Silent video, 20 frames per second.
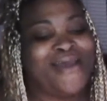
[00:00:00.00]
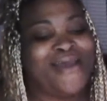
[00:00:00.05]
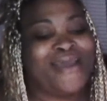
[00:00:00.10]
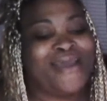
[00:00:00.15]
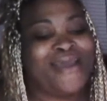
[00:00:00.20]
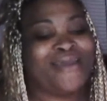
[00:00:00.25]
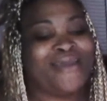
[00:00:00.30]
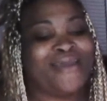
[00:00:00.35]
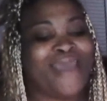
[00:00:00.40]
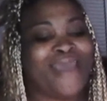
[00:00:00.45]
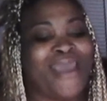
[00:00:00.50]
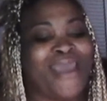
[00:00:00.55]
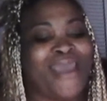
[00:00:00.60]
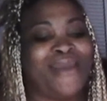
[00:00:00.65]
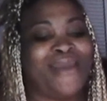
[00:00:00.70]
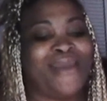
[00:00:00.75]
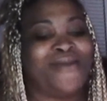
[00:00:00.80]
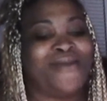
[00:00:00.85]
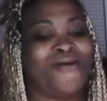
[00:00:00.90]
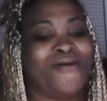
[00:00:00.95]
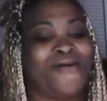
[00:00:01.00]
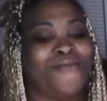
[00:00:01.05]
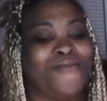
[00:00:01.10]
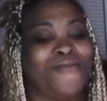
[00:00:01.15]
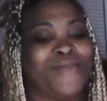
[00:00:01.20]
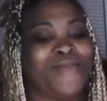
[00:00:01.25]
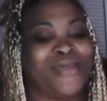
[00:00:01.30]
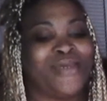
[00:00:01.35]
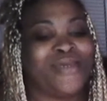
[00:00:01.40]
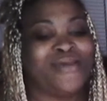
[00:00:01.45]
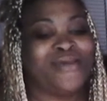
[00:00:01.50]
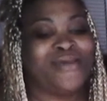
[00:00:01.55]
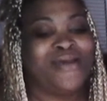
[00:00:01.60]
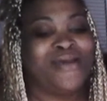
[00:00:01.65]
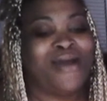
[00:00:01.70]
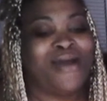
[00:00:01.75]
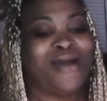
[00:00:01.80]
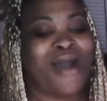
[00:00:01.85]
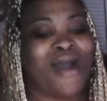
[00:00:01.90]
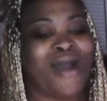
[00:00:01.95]
Hated on me.
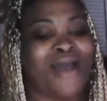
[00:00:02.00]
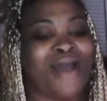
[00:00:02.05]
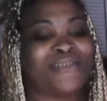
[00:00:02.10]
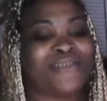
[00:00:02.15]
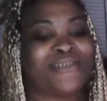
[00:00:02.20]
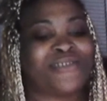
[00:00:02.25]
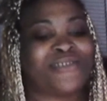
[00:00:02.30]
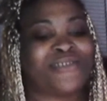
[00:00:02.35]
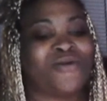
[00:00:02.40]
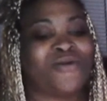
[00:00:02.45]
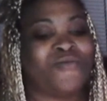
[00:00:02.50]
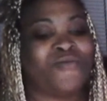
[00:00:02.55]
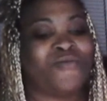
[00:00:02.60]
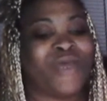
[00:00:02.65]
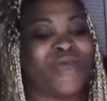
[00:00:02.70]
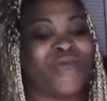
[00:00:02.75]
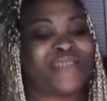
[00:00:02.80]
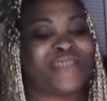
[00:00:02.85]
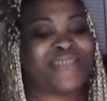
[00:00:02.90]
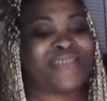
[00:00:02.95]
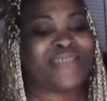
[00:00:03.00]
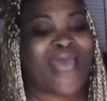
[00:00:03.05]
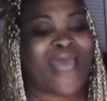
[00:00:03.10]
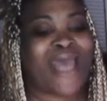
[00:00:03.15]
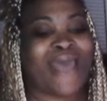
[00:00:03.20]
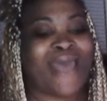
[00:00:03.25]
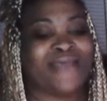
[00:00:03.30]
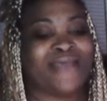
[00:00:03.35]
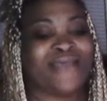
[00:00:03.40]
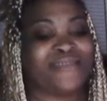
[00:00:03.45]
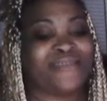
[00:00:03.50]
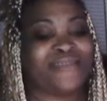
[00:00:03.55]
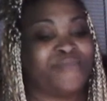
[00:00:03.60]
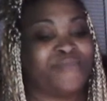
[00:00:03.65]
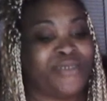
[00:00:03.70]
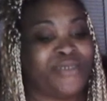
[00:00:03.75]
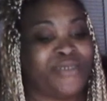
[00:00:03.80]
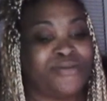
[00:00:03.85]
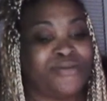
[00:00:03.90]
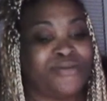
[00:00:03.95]
Ostericized me.
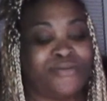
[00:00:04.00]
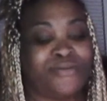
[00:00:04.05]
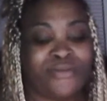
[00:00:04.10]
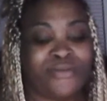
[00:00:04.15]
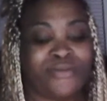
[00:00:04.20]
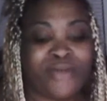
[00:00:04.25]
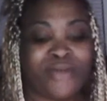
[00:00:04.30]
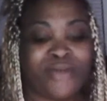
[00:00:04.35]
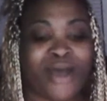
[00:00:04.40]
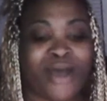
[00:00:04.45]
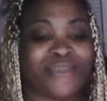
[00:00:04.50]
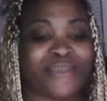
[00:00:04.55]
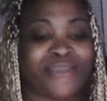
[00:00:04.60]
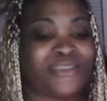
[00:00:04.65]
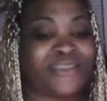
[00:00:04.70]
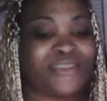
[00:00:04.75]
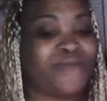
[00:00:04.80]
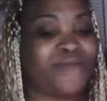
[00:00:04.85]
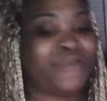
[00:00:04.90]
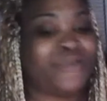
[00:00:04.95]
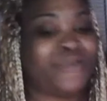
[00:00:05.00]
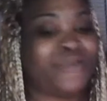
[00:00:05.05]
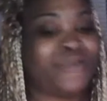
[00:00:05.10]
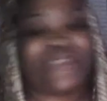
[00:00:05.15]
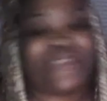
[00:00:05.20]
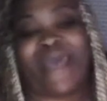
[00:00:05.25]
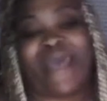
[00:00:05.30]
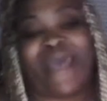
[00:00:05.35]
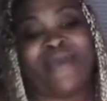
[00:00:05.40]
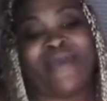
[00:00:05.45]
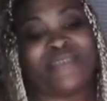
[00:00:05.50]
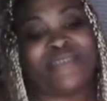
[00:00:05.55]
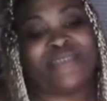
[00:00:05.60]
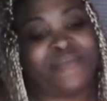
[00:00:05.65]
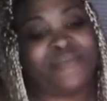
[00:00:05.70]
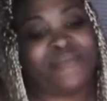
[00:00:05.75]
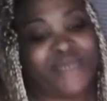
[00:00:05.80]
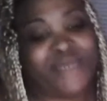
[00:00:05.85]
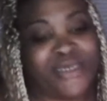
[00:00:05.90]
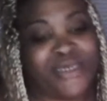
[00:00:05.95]
Oh Lord, ostericized me.